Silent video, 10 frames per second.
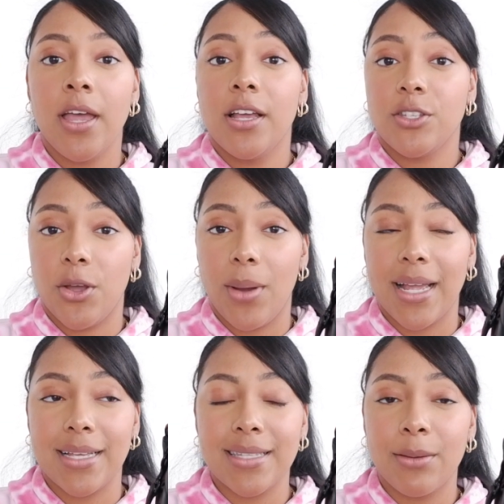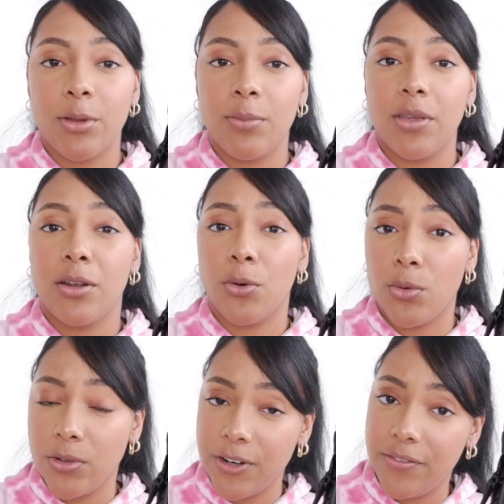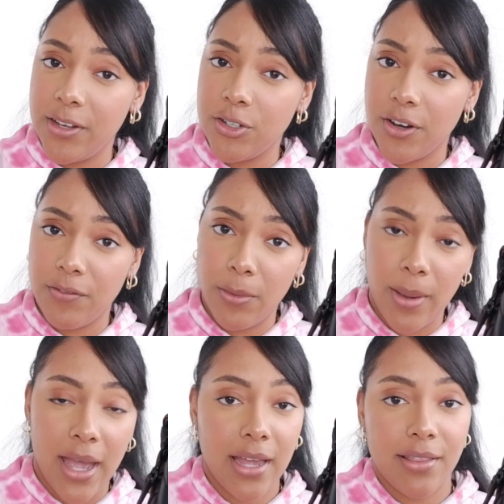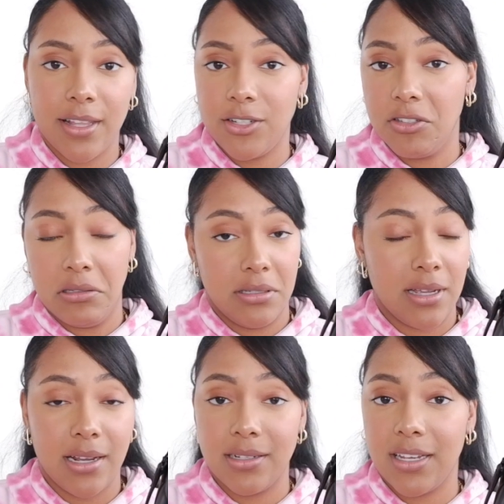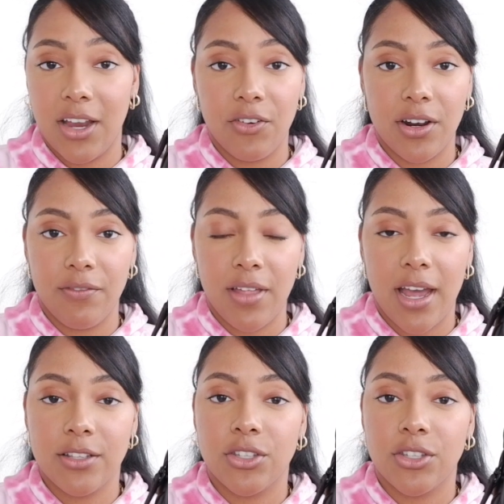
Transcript: so I guess that might be an older feature of the bag and they just decided to get rid of that.